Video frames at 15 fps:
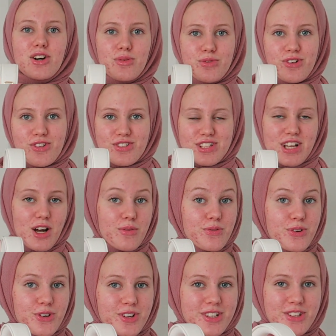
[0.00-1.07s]
obviously
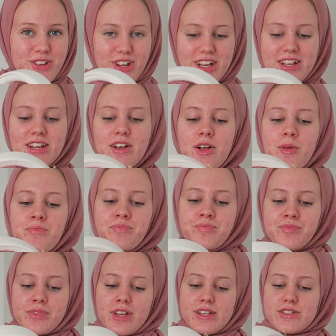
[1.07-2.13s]
up for it again.
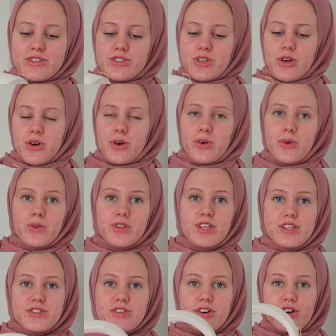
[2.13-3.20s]
So
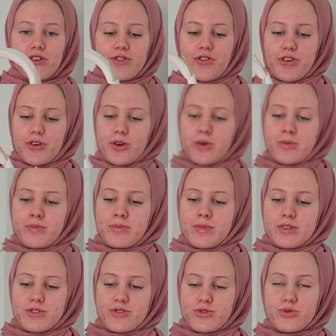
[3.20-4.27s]
these are
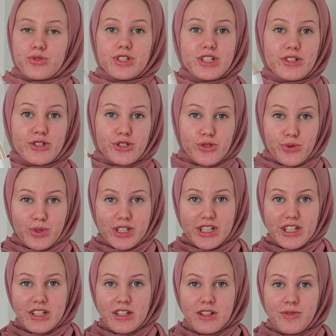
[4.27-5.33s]
from Sudio
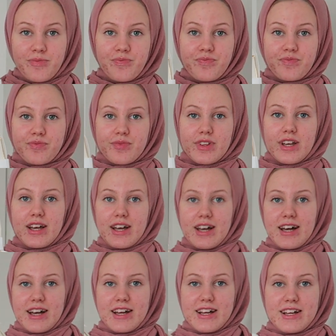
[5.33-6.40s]
Sweden,
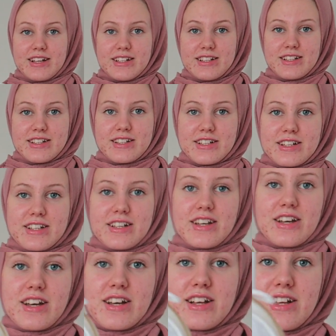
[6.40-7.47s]
and
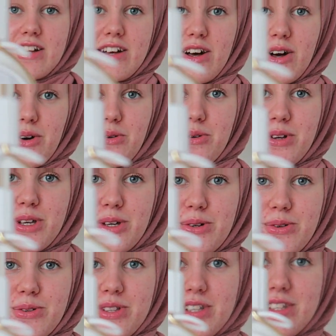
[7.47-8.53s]
how
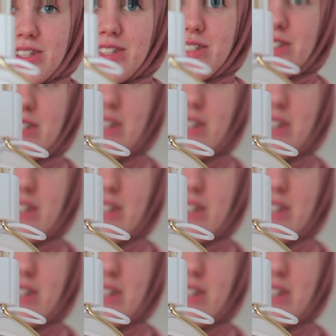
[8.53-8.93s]
cute is